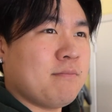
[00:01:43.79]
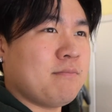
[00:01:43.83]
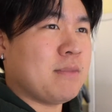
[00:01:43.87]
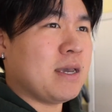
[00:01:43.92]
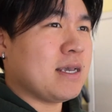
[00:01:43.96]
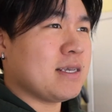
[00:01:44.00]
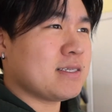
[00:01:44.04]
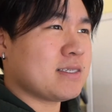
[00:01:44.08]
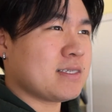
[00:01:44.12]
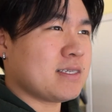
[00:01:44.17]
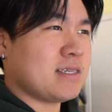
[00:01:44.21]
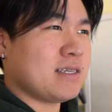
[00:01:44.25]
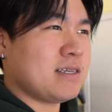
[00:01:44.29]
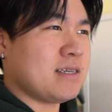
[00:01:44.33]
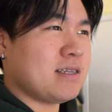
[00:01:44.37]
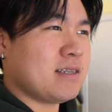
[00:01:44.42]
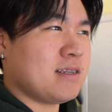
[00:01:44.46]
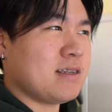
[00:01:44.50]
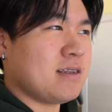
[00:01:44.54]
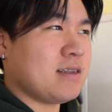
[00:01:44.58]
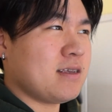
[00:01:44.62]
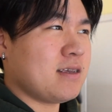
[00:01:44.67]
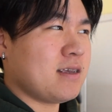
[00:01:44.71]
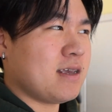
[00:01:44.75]

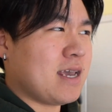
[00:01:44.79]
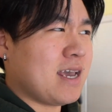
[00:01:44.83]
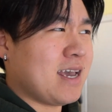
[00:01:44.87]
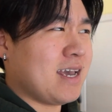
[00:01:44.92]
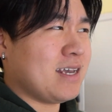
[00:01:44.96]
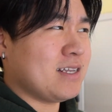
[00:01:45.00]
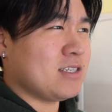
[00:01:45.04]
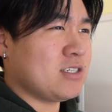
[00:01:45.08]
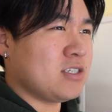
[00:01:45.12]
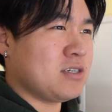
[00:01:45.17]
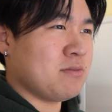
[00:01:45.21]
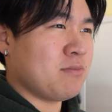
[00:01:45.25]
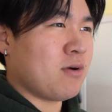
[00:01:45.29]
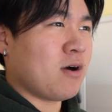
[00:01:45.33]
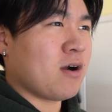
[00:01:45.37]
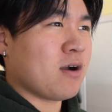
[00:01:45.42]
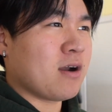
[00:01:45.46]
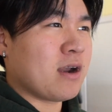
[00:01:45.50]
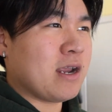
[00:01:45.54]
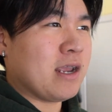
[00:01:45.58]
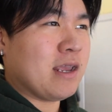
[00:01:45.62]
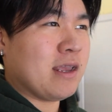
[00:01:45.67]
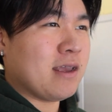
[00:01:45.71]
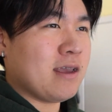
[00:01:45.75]
Mason and
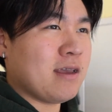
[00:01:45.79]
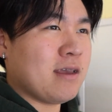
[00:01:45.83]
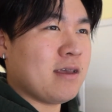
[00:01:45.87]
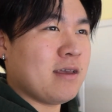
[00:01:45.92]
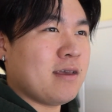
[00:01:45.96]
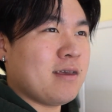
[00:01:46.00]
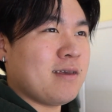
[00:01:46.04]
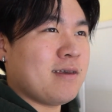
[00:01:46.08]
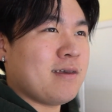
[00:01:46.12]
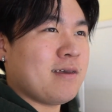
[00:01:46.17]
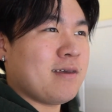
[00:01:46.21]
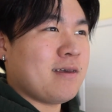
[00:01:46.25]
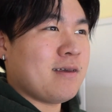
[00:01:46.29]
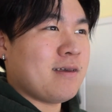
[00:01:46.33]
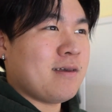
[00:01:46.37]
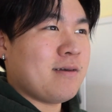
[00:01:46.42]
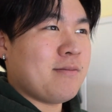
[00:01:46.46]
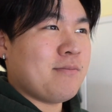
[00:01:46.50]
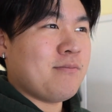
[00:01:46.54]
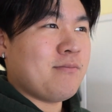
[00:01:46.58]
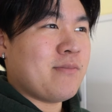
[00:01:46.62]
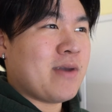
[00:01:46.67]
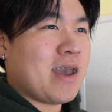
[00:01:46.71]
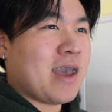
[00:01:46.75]
Jamari
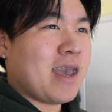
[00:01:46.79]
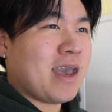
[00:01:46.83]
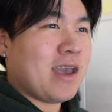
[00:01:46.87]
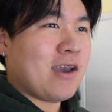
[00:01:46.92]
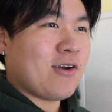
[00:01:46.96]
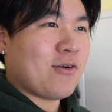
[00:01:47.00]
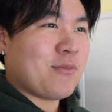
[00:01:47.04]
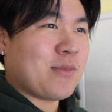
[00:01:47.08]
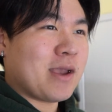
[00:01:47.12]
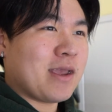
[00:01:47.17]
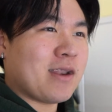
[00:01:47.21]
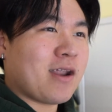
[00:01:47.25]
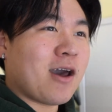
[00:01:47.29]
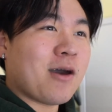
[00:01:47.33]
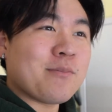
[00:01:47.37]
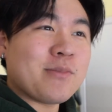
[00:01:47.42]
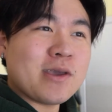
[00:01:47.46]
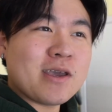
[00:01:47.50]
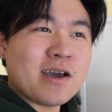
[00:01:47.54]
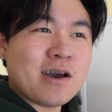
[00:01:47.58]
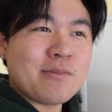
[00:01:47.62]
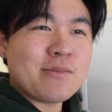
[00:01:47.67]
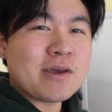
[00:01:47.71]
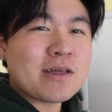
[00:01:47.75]
may or may not be
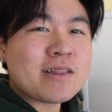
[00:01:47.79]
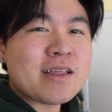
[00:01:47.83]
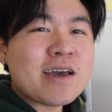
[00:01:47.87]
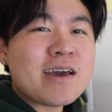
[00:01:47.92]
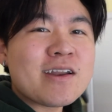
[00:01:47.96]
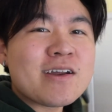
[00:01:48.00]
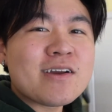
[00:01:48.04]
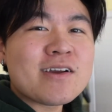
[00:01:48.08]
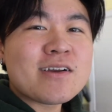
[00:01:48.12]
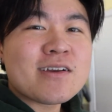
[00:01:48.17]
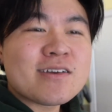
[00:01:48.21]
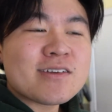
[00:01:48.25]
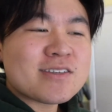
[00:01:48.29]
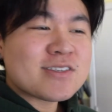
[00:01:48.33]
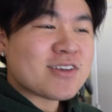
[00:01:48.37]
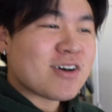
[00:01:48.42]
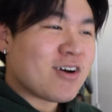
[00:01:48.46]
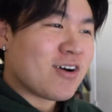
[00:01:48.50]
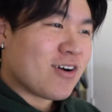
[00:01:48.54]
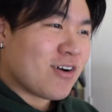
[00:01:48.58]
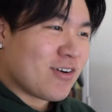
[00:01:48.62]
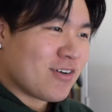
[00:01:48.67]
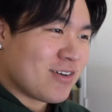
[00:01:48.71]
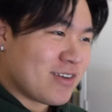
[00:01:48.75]
coming later,
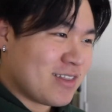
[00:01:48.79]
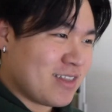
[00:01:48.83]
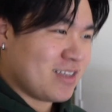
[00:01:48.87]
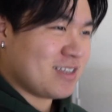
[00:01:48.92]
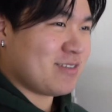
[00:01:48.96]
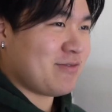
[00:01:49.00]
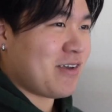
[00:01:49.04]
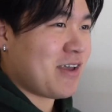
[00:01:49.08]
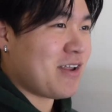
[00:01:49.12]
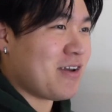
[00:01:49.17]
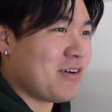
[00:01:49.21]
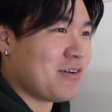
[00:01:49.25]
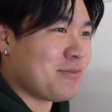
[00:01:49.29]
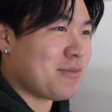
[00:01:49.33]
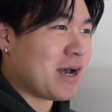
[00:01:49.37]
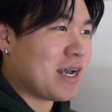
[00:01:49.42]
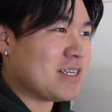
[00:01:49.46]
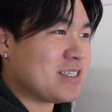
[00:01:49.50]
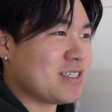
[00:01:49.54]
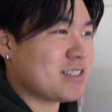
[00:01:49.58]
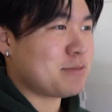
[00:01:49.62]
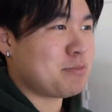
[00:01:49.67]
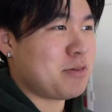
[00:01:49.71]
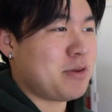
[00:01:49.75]
so in this video it
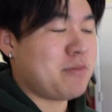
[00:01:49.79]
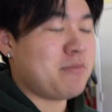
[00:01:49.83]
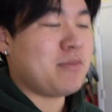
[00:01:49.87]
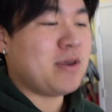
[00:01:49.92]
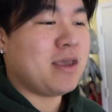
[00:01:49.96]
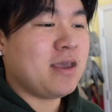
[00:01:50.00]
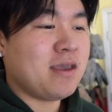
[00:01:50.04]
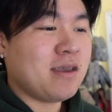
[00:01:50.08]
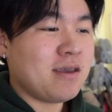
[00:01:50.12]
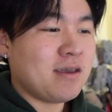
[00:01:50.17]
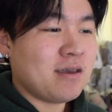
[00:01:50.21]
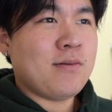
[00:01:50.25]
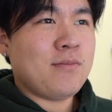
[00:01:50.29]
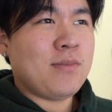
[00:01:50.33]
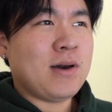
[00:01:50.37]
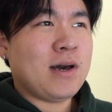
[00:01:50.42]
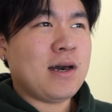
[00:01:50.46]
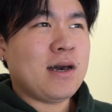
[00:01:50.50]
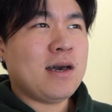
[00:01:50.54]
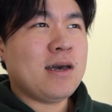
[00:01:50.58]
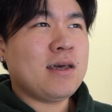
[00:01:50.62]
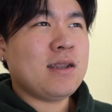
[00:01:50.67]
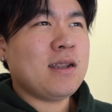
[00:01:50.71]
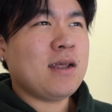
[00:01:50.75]
might just be me,
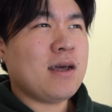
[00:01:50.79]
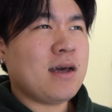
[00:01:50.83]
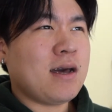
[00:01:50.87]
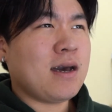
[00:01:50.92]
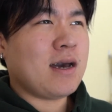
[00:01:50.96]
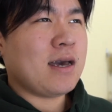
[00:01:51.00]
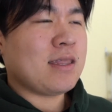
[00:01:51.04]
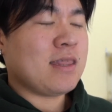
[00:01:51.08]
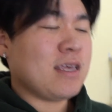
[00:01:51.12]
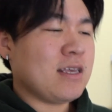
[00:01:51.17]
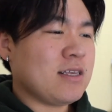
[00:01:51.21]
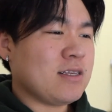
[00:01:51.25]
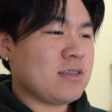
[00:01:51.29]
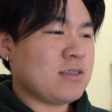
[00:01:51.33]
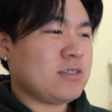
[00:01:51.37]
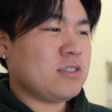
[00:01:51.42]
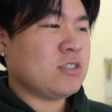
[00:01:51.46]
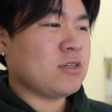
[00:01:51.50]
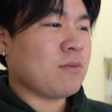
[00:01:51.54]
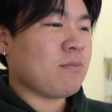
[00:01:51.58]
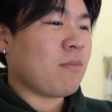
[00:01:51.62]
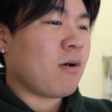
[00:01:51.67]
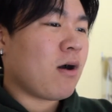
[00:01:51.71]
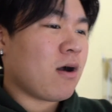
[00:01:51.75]
but I think
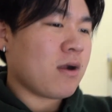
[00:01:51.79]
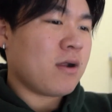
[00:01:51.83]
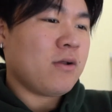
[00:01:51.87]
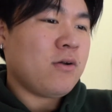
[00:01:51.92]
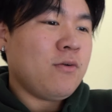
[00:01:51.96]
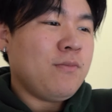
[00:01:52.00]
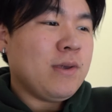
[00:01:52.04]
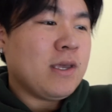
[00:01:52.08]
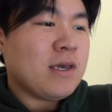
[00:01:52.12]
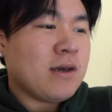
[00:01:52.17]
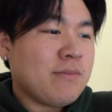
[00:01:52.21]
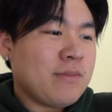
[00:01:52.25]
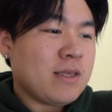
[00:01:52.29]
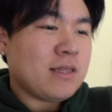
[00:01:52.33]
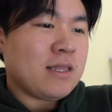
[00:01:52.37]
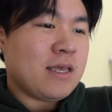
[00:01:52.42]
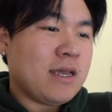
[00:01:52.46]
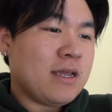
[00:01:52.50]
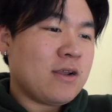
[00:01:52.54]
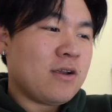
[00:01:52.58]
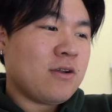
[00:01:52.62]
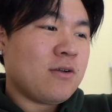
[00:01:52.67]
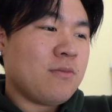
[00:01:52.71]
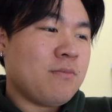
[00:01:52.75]
Jamari will be coming
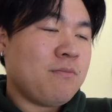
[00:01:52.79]
later.